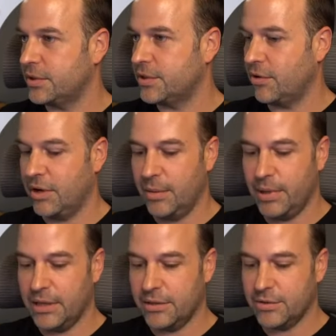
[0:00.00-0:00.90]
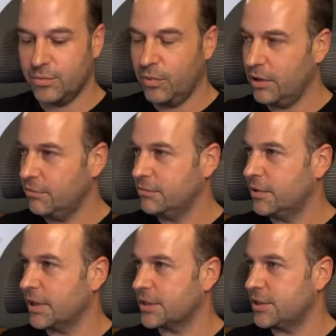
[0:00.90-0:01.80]
a tiny bit as well,
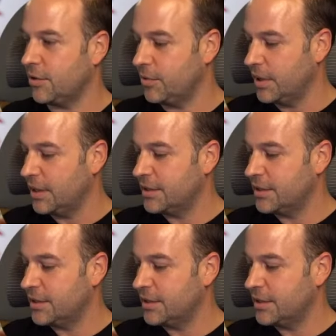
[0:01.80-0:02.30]
like so.